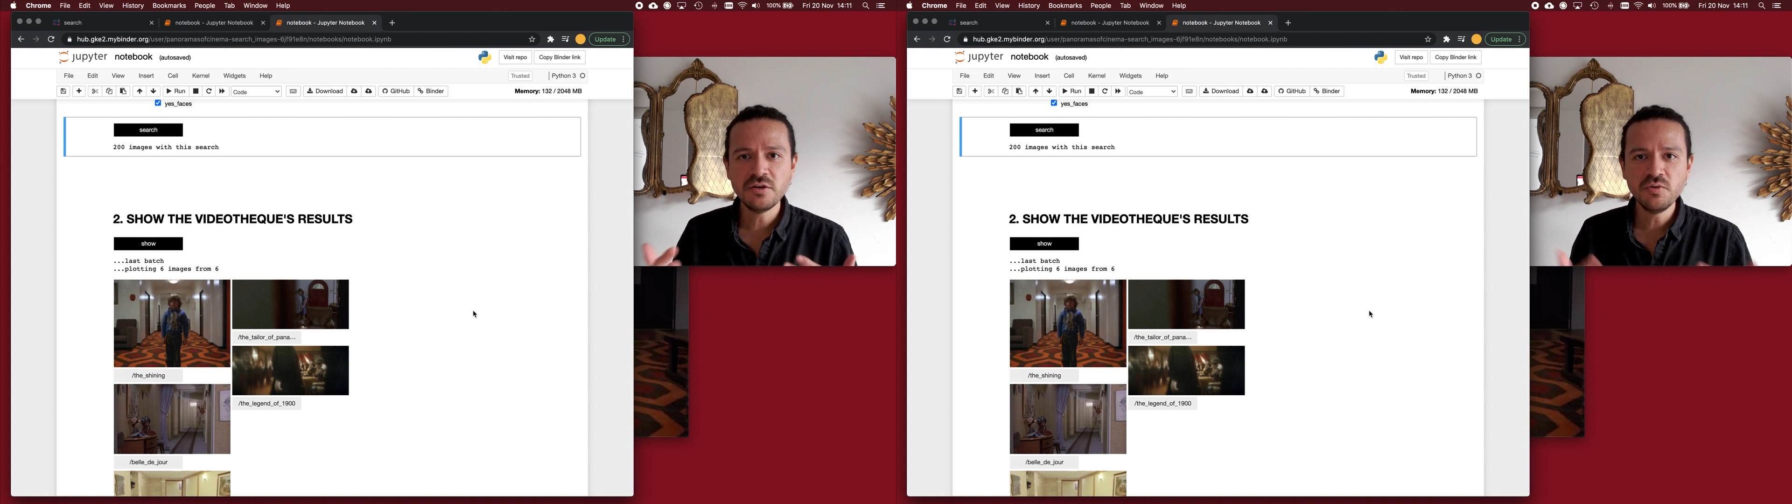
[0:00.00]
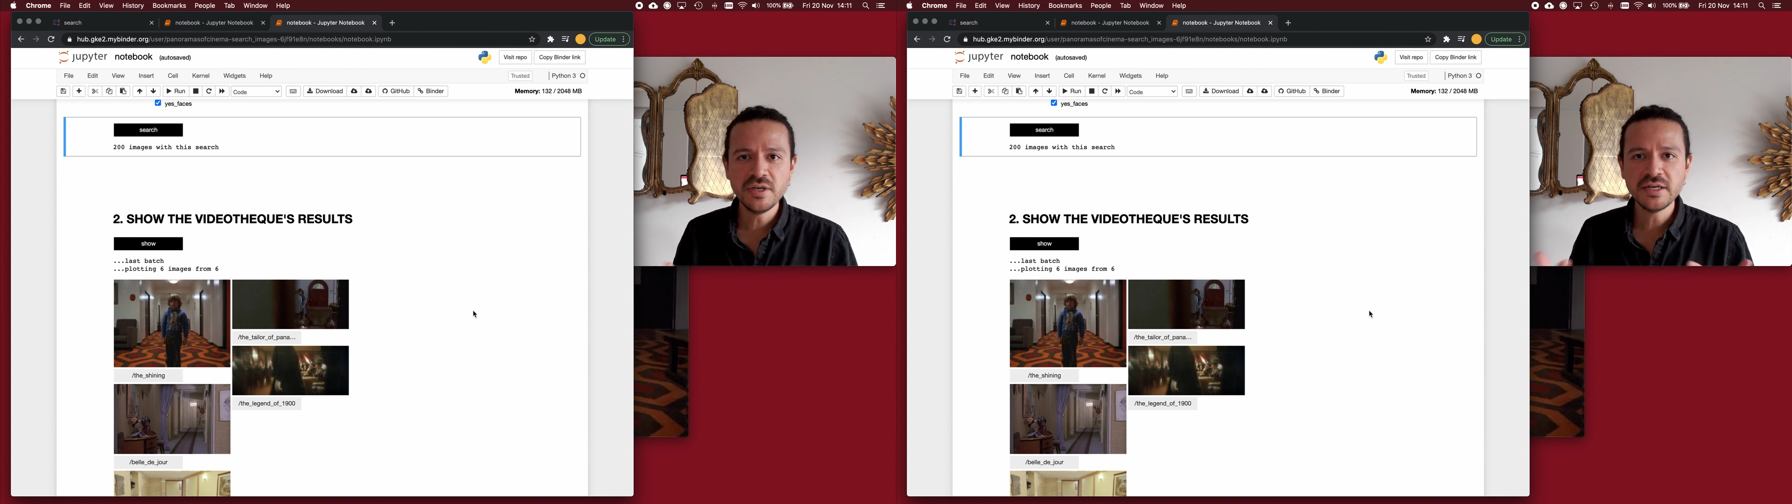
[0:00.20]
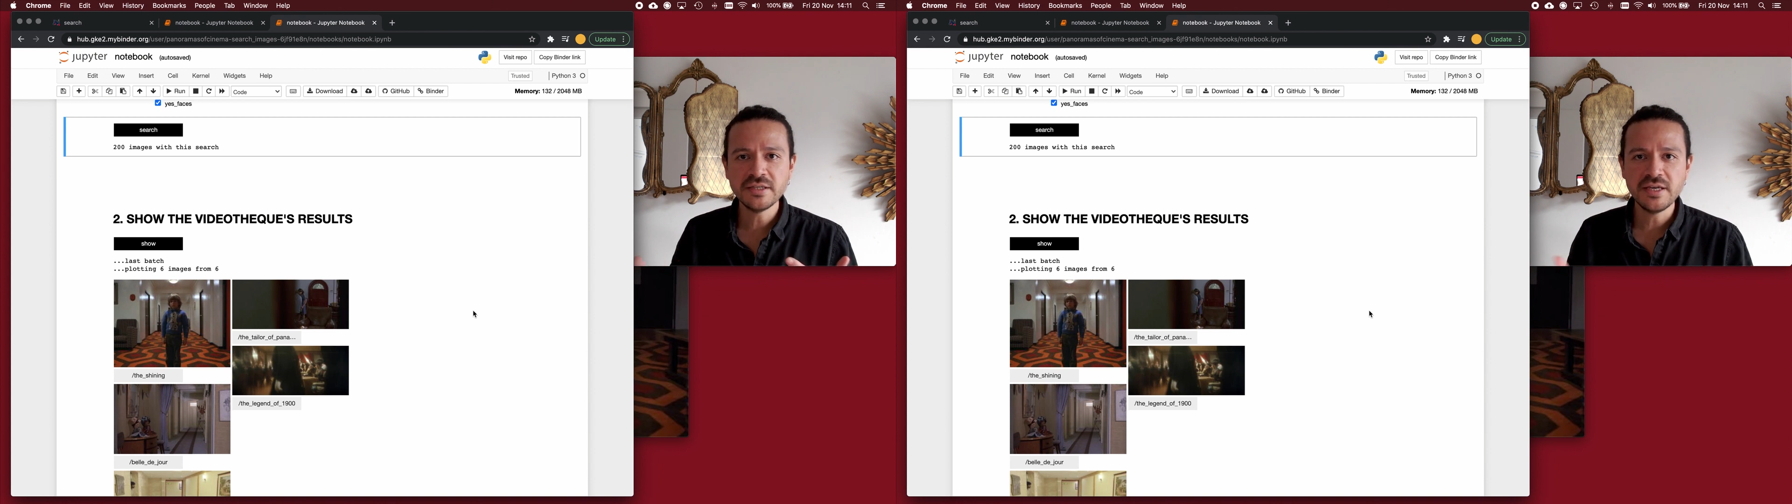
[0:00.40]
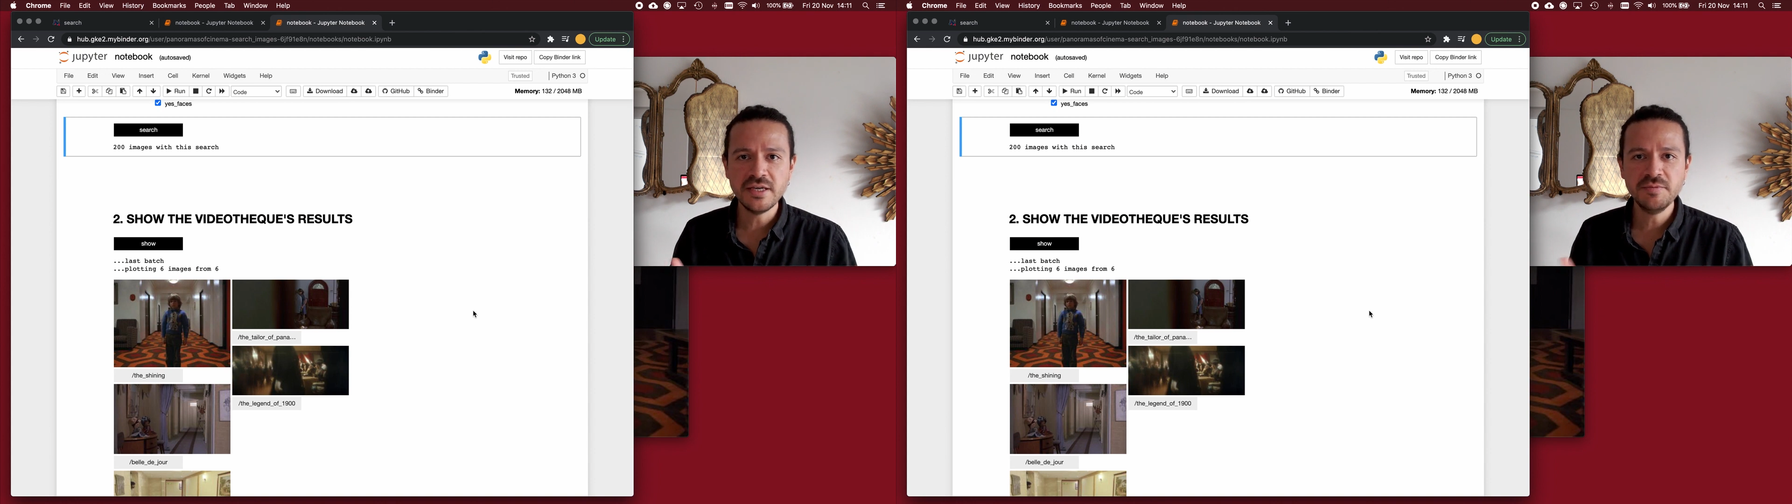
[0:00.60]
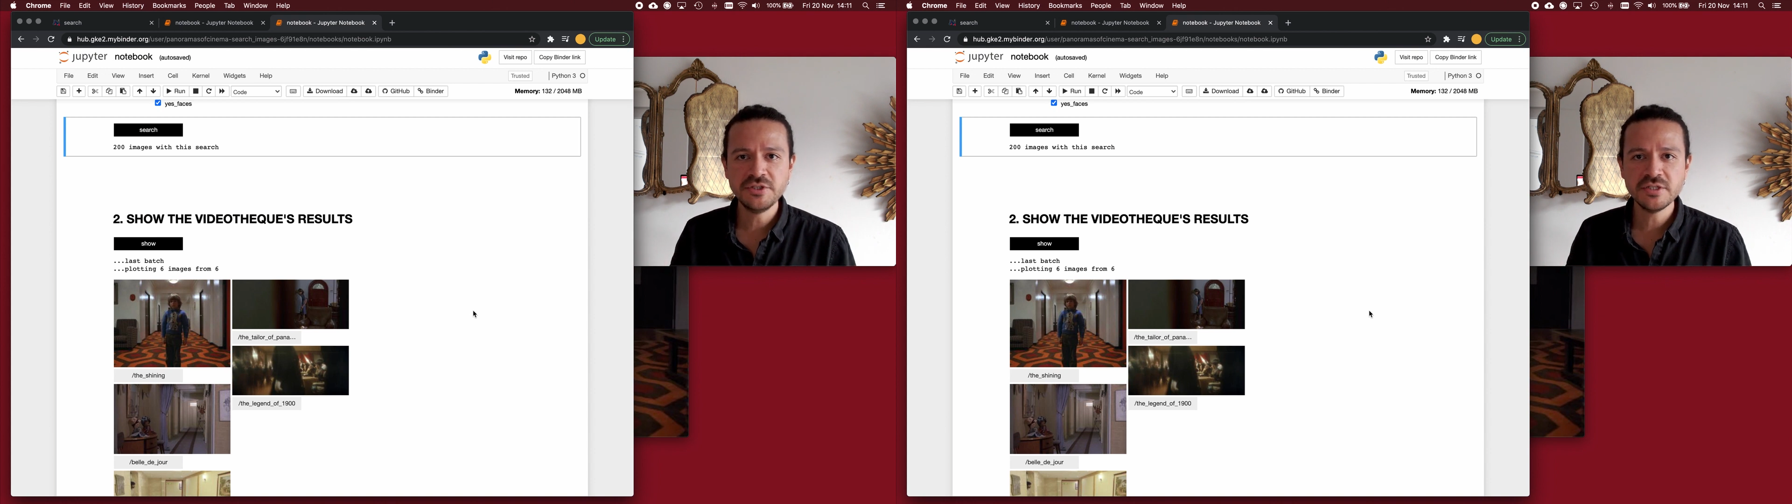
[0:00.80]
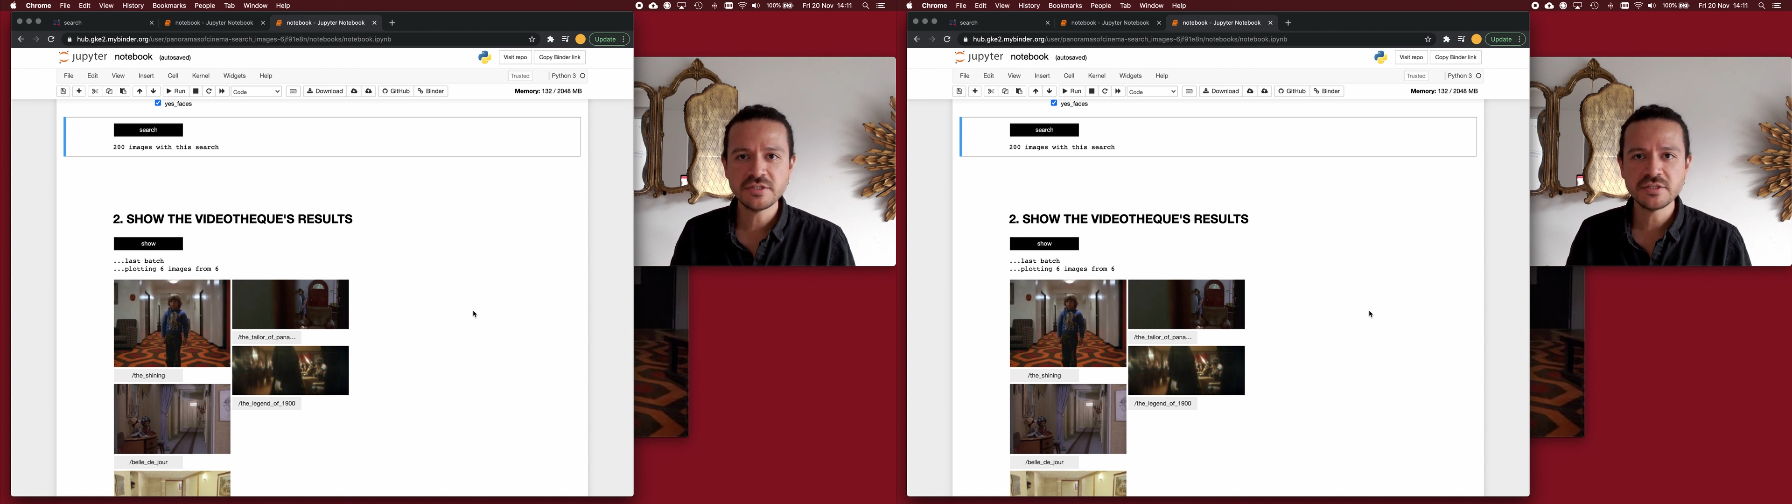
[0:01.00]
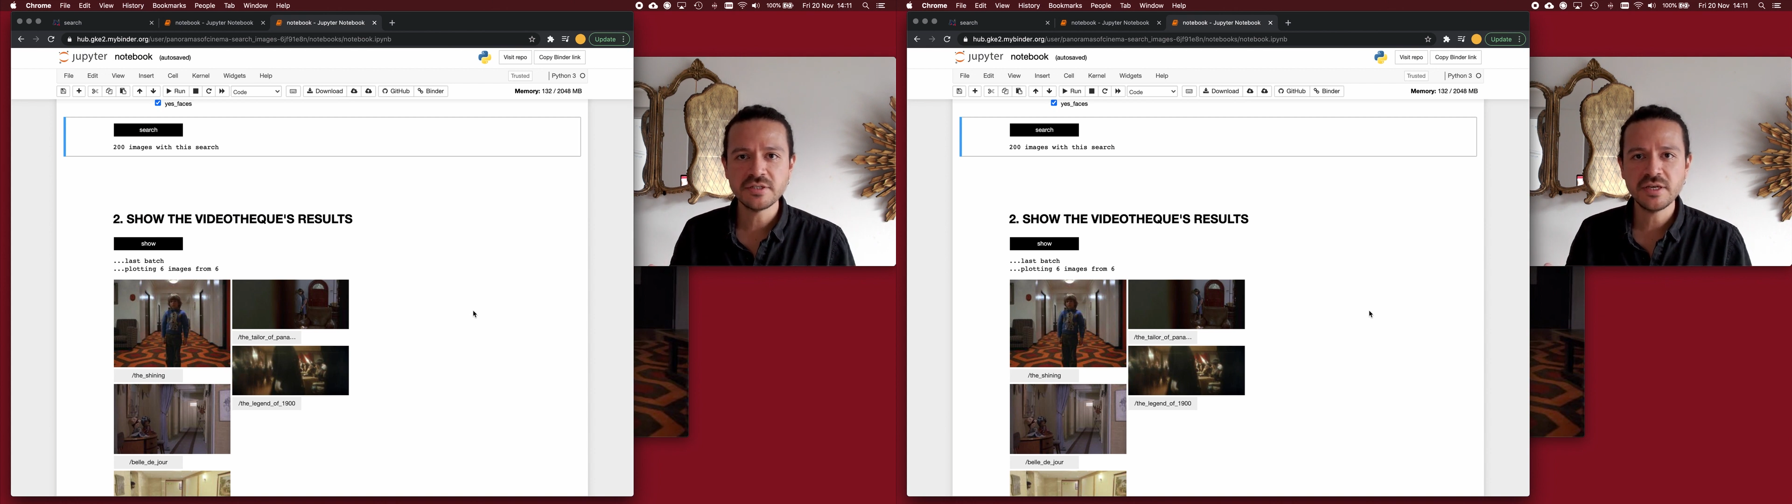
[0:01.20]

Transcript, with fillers: looking at the images